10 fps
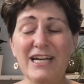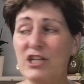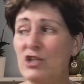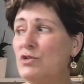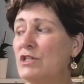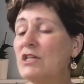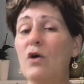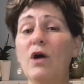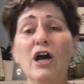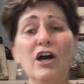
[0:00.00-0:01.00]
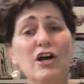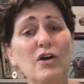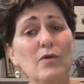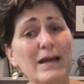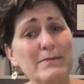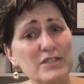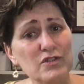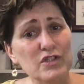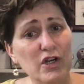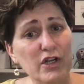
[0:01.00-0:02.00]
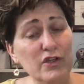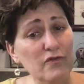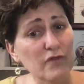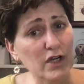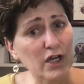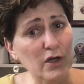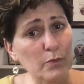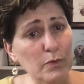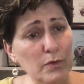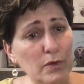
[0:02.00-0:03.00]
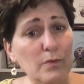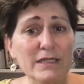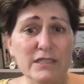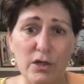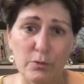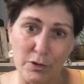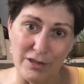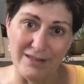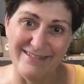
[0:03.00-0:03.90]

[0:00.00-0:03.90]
You just go, oh, I'm so sorry. You forgot our rule. What's our rule?